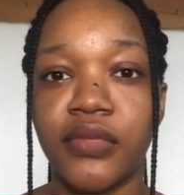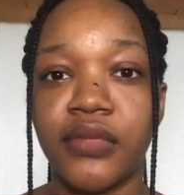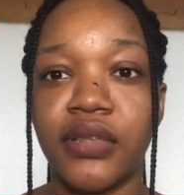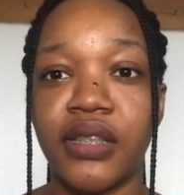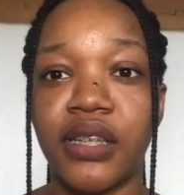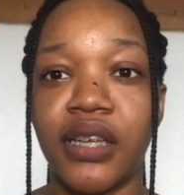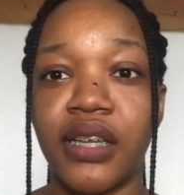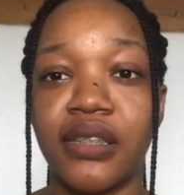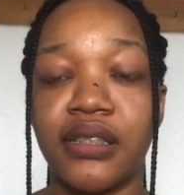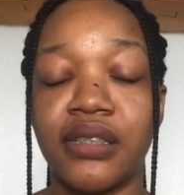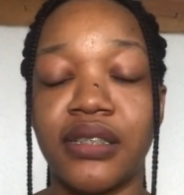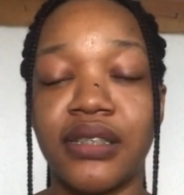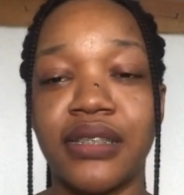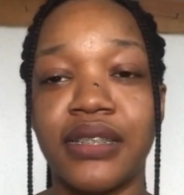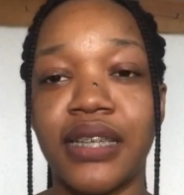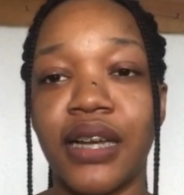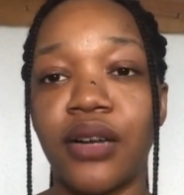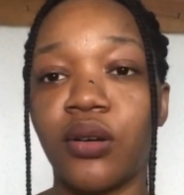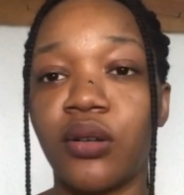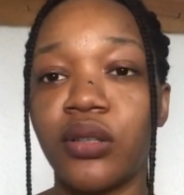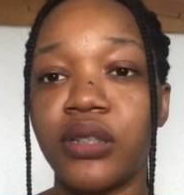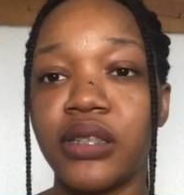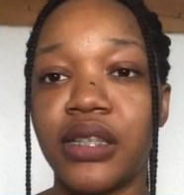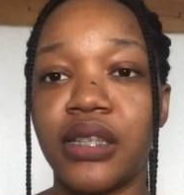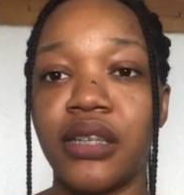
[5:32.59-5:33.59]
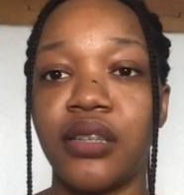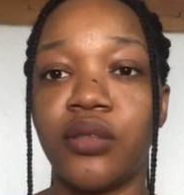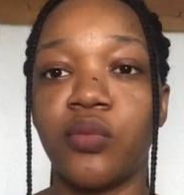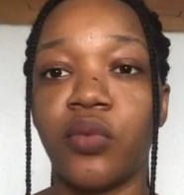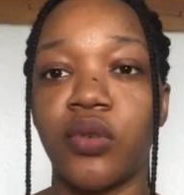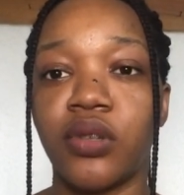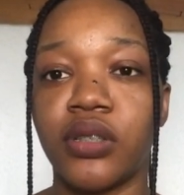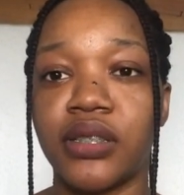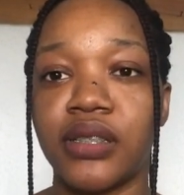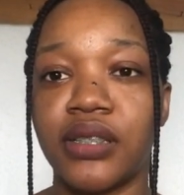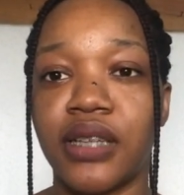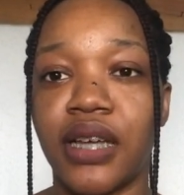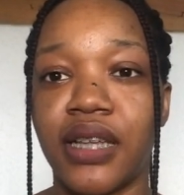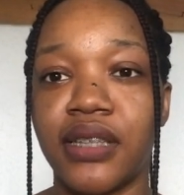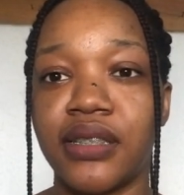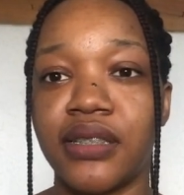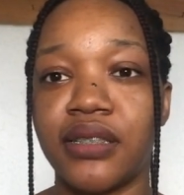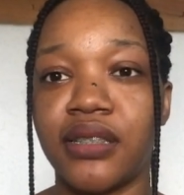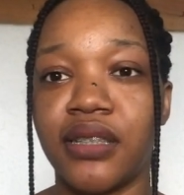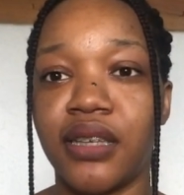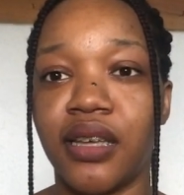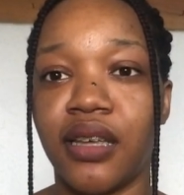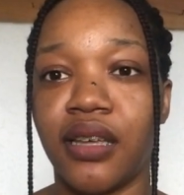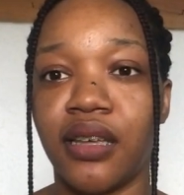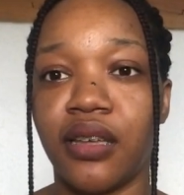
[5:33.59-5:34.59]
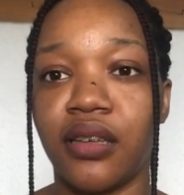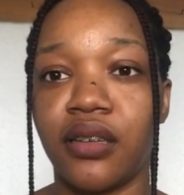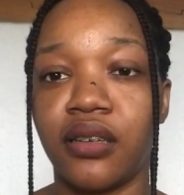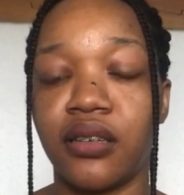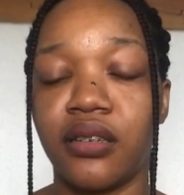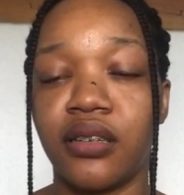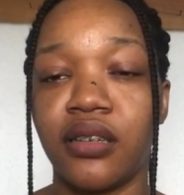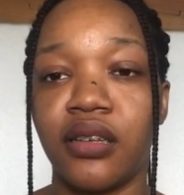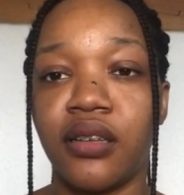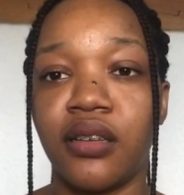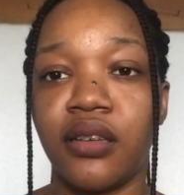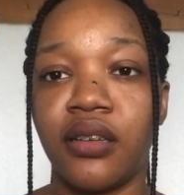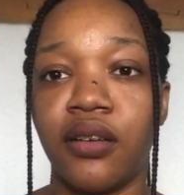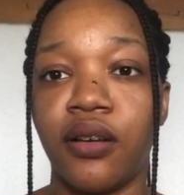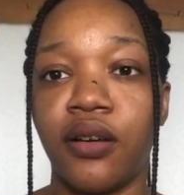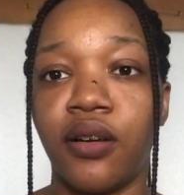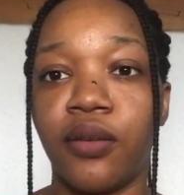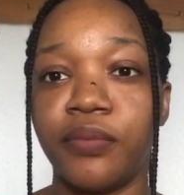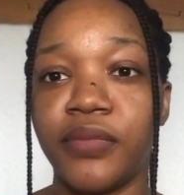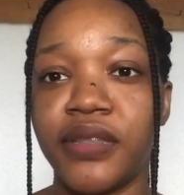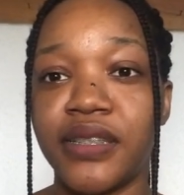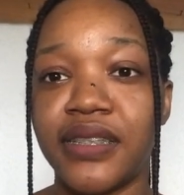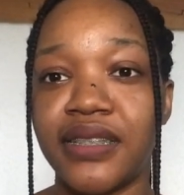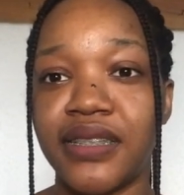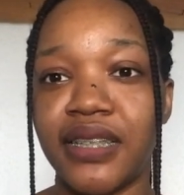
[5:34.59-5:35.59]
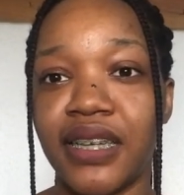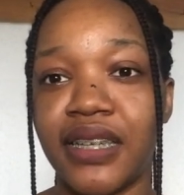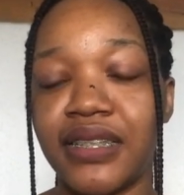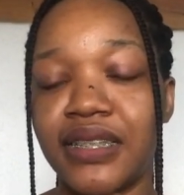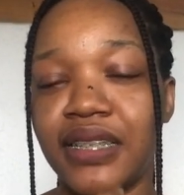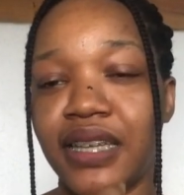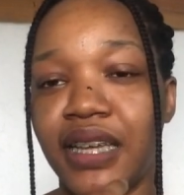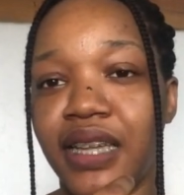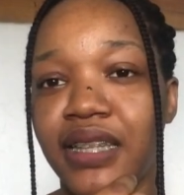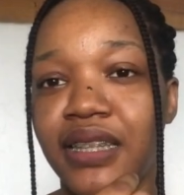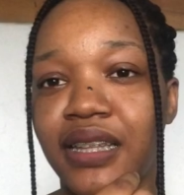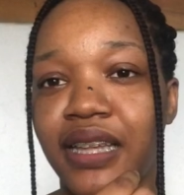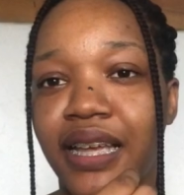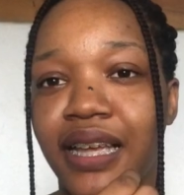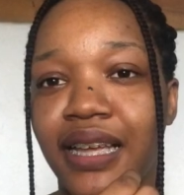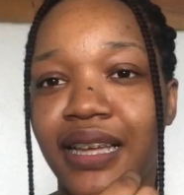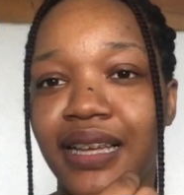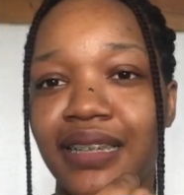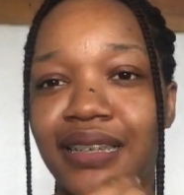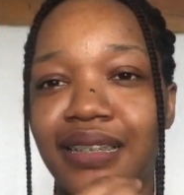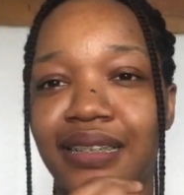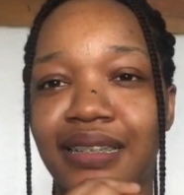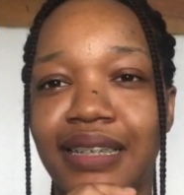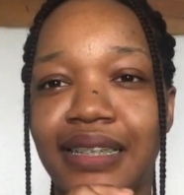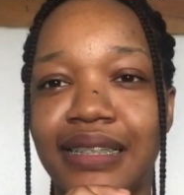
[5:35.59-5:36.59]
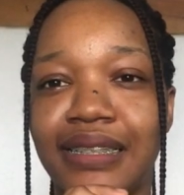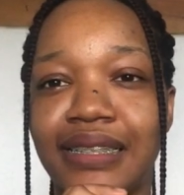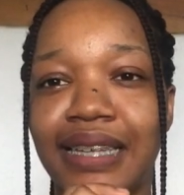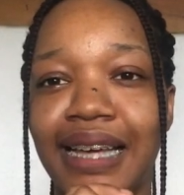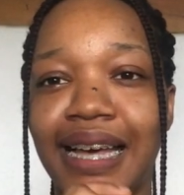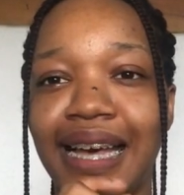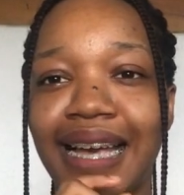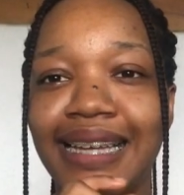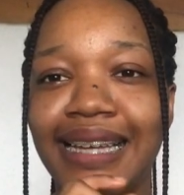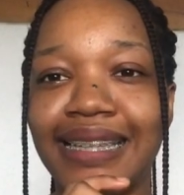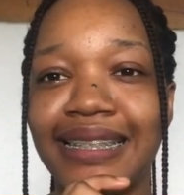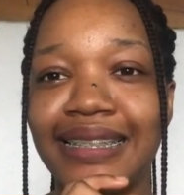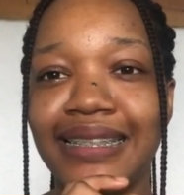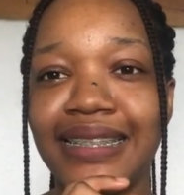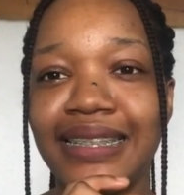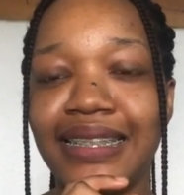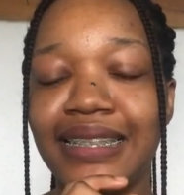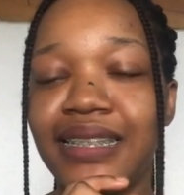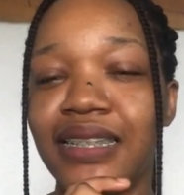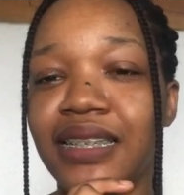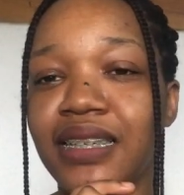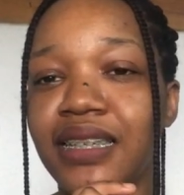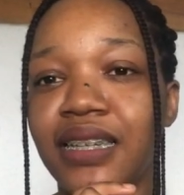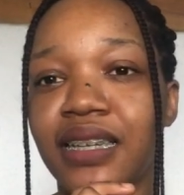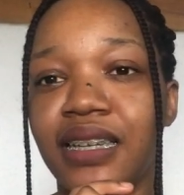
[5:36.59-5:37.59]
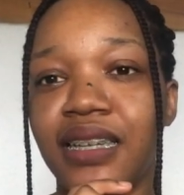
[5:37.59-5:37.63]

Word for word: then the second thing was that they um inserted like a tiny